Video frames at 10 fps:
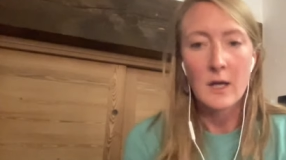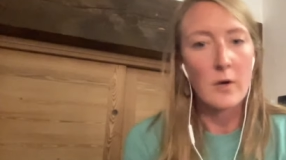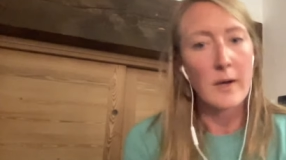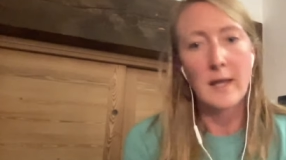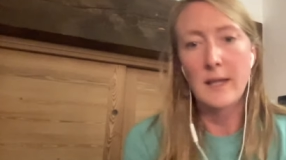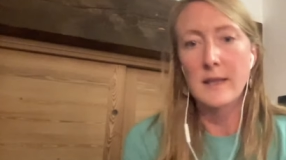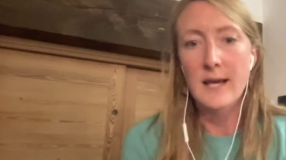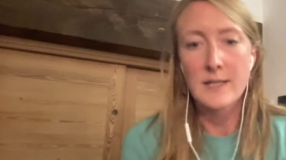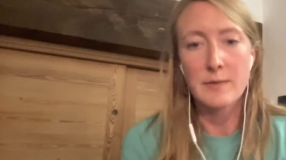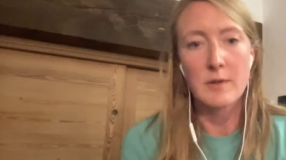okay, like
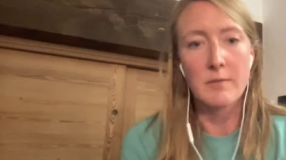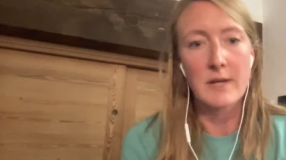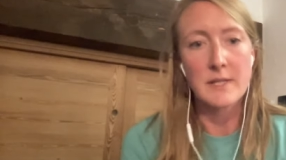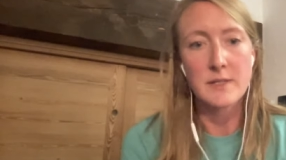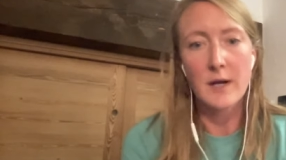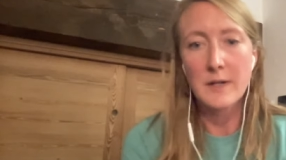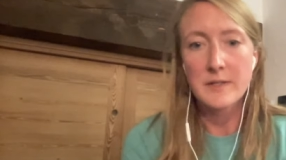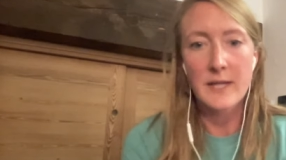that's where the race starts,